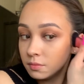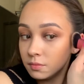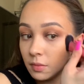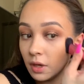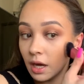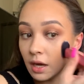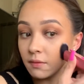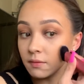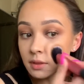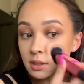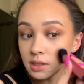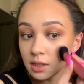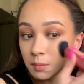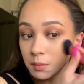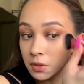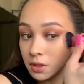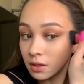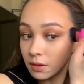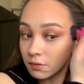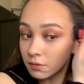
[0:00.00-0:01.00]
having
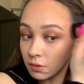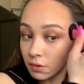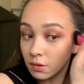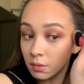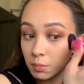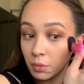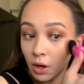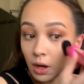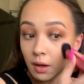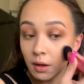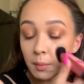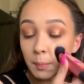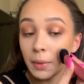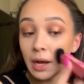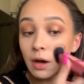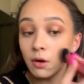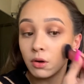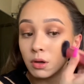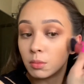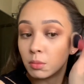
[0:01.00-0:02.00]
something for the
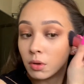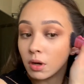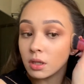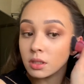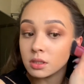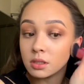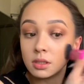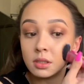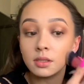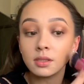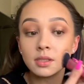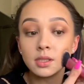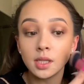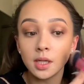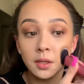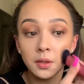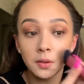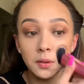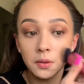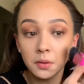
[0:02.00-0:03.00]
powder bronzer to
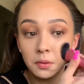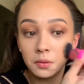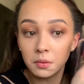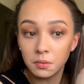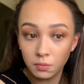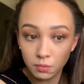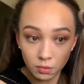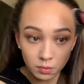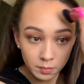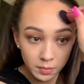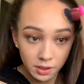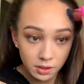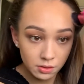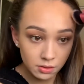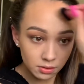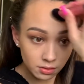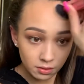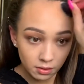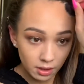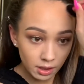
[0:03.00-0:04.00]
stick to will make
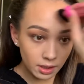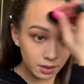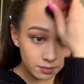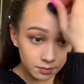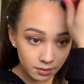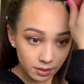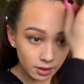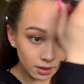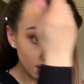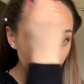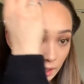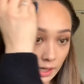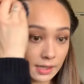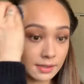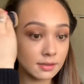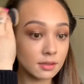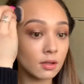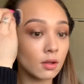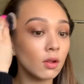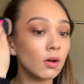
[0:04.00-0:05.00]
sure that it
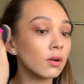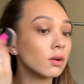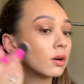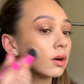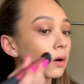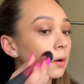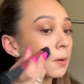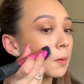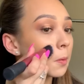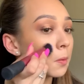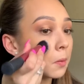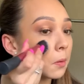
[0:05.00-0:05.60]
lasts longer.